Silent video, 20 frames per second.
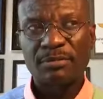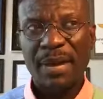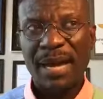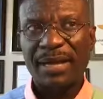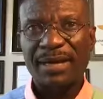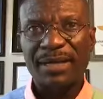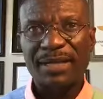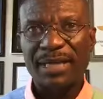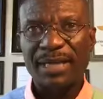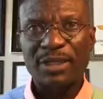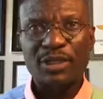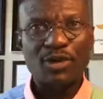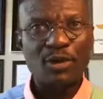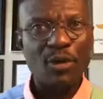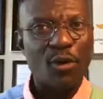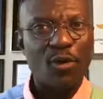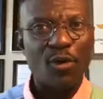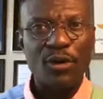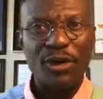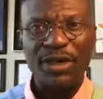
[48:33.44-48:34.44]
But it's
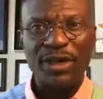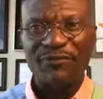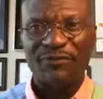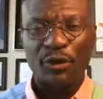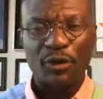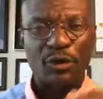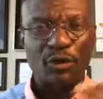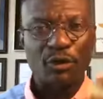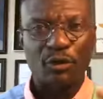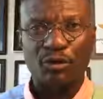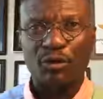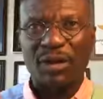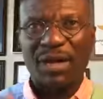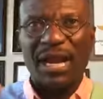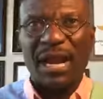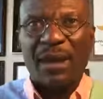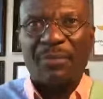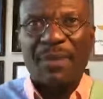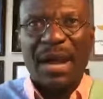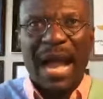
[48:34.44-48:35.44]
only for you to
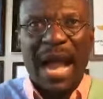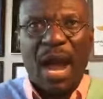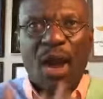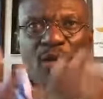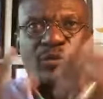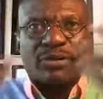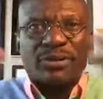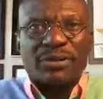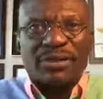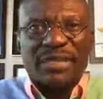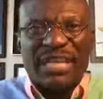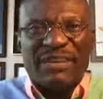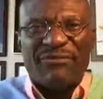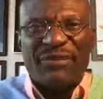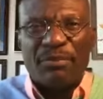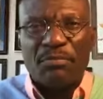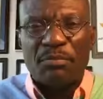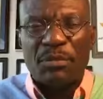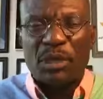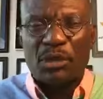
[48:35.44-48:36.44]
come out
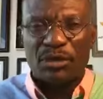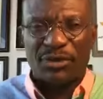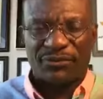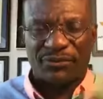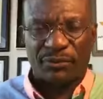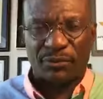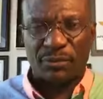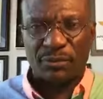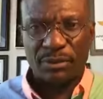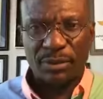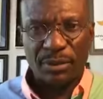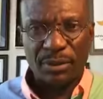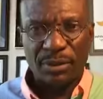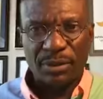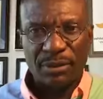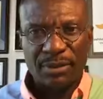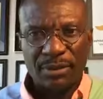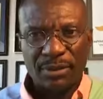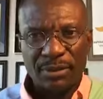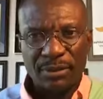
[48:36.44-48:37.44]
even beautiful.
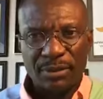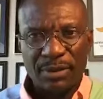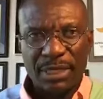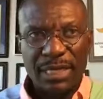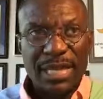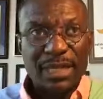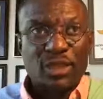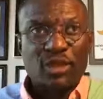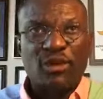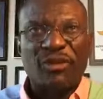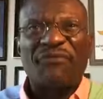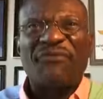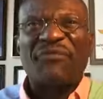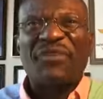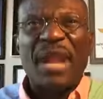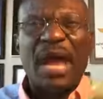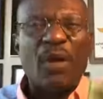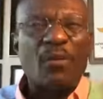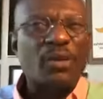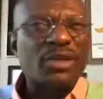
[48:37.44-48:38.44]
Let your
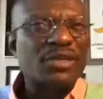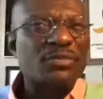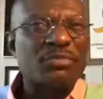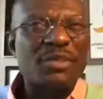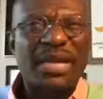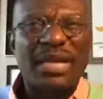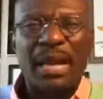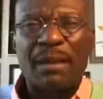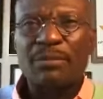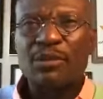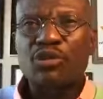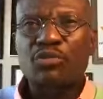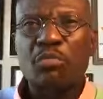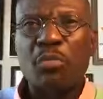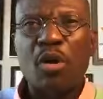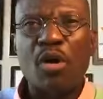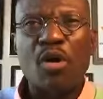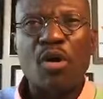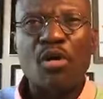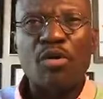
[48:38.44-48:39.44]
flowers become
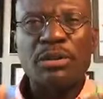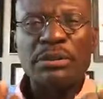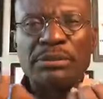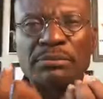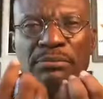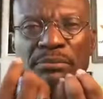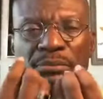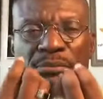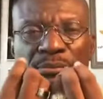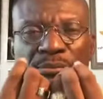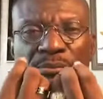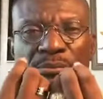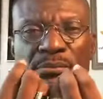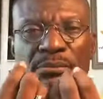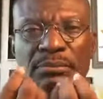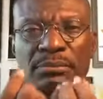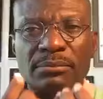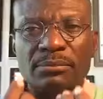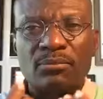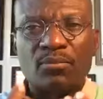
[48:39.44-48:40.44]
more
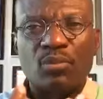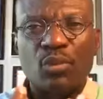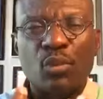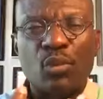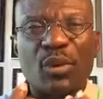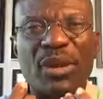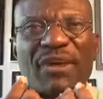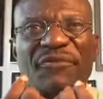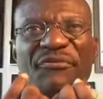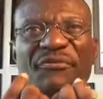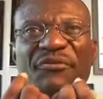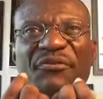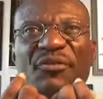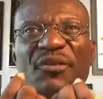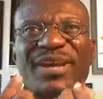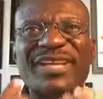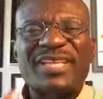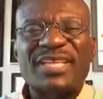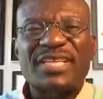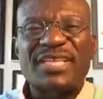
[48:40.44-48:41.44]
with a
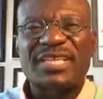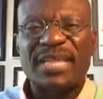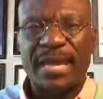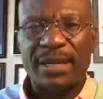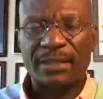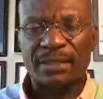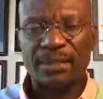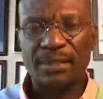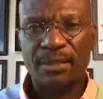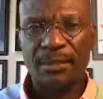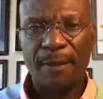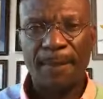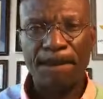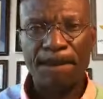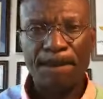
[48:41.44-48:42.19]
fresh scent.